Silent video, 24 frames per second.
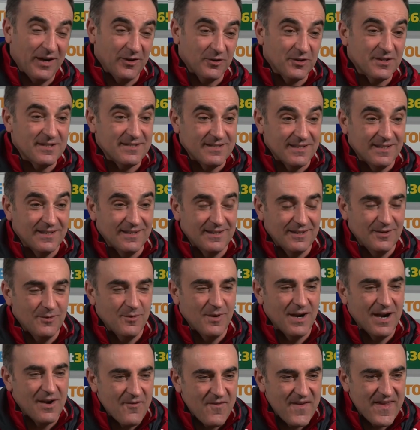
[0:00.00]
are on the sea.
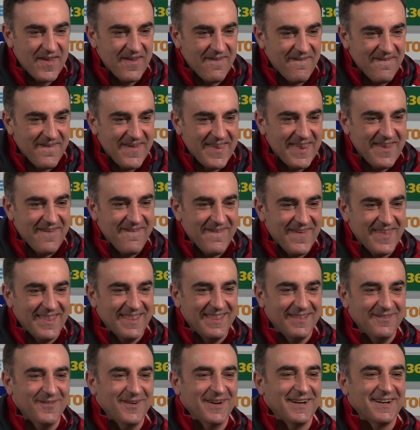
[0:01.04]
We are
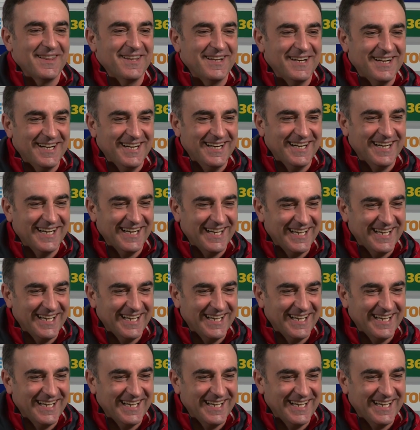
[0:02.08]
there.